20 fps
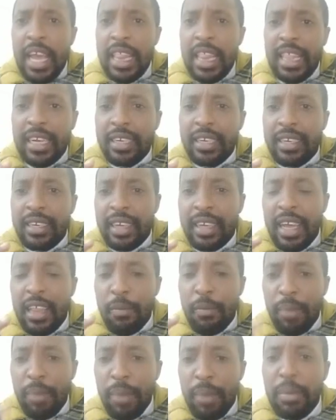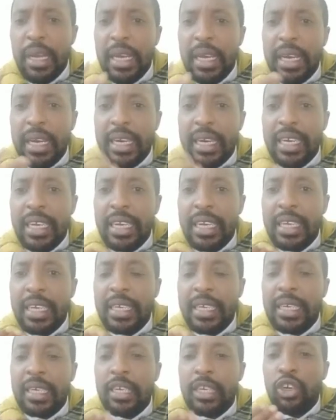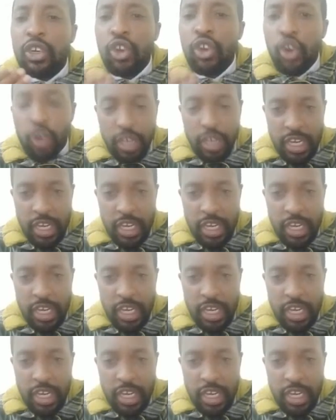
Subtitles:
that the public is not